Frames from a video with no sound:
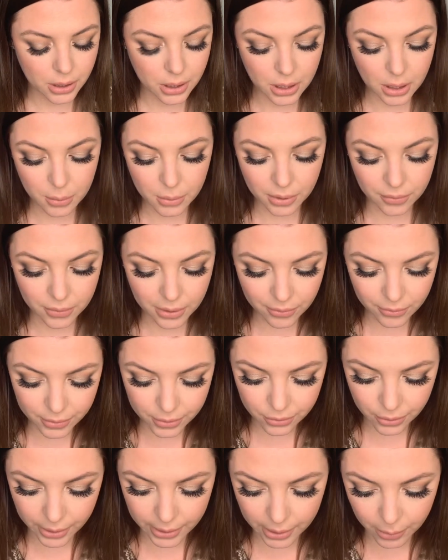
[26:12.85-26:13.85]
but I've never
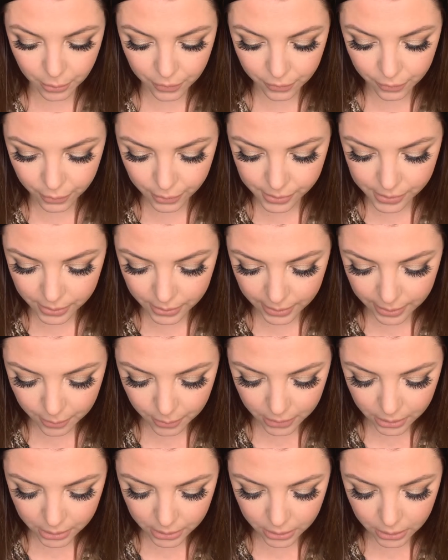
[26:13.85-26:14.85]
tried it before, so let
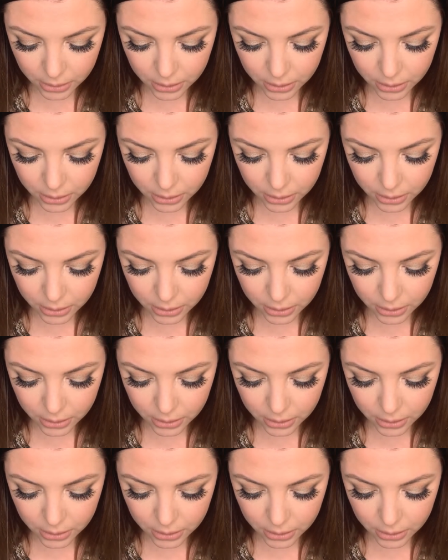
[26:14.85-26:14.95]
me,